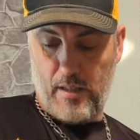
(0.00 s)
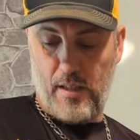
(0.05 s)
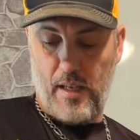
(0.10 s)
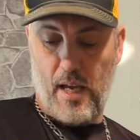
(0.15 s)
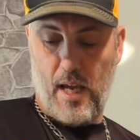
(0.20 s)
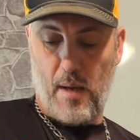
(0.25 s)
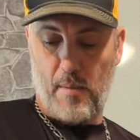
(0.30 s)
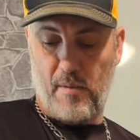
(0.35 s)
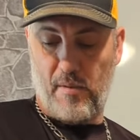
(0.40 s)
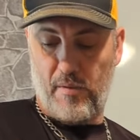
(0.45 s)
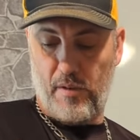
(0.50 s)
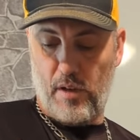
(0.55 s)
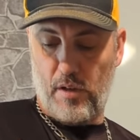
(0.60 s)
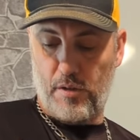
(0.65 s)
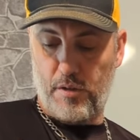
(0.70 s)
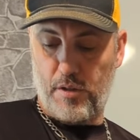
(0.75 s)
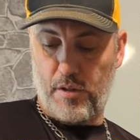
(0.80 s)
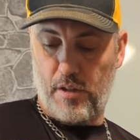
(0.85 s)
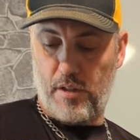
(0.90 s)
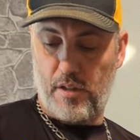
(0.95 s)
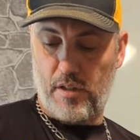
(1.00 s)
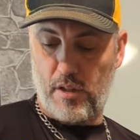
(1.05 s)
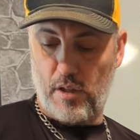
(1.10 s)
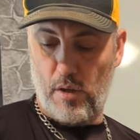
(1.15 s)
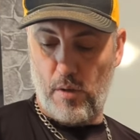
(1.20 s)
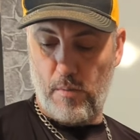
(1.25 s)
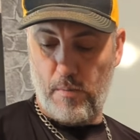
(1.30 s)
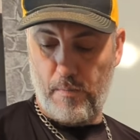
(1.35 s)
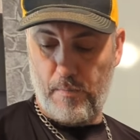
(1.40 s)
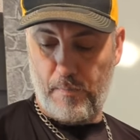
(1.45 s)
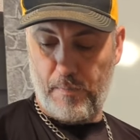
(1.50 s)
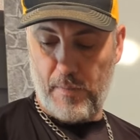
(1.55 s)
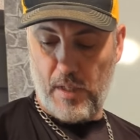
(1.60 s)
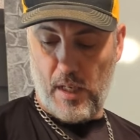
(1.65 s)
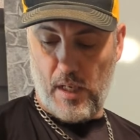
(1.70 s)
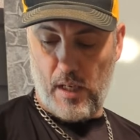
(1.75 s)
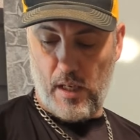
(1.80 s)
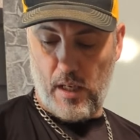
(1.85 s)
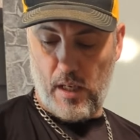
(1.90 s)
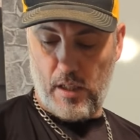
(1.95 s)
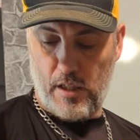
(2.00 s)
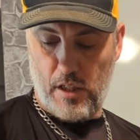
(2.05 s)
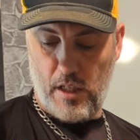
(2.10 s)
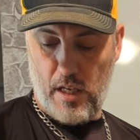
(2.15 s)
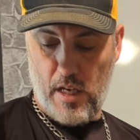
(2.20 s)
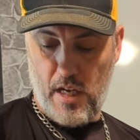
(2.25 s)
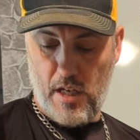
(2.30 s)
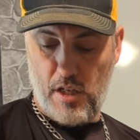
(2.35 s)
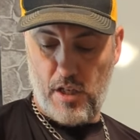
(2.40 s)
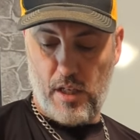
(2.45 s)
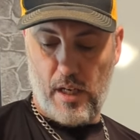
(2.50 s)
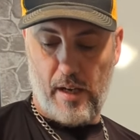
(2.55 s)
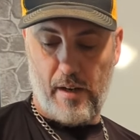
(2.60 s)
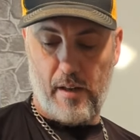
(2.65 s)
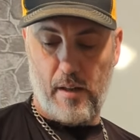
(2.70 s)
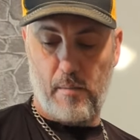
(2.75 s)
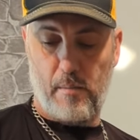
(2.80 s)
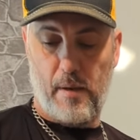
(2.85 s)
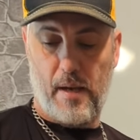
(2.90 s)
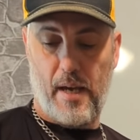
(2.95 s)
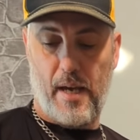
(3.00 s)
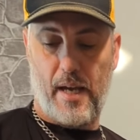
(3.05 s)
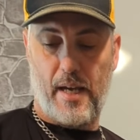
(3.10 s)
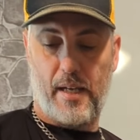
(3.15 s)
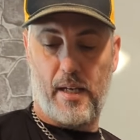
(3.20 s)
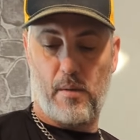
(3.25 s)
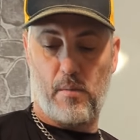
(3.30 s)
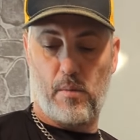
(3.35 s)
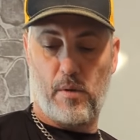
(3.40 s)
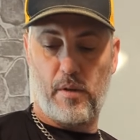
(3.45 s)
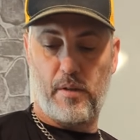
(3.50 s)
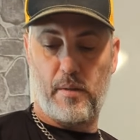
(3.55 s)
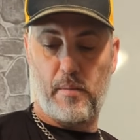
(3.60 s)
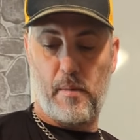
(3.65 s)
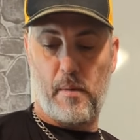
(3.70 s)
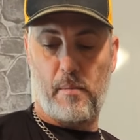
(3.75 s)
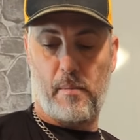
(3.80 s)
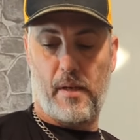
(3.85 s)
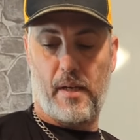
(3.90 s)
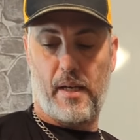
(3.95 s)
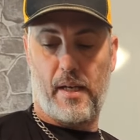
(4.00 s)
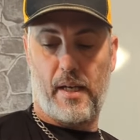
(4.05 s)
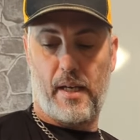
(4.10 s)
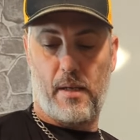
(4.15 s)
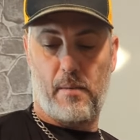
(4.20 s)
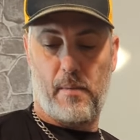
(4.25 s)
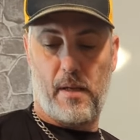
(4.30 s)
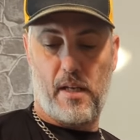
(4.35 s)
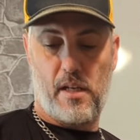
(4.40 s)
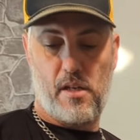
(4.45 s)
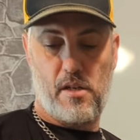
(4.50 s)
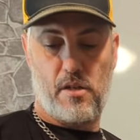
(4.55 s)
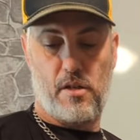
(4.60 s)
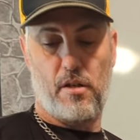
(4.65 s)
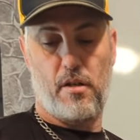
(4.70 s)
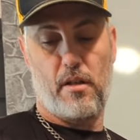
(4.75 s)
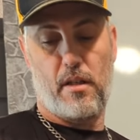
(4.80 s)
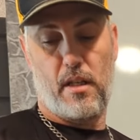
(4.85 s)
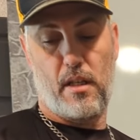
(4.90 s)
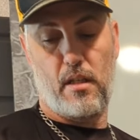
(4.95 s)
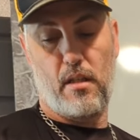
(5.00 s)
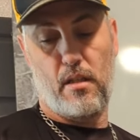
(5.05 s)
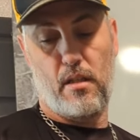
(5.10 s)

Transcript: dab of Ultra soap to each side of the bag and work them in by hand, making sure to get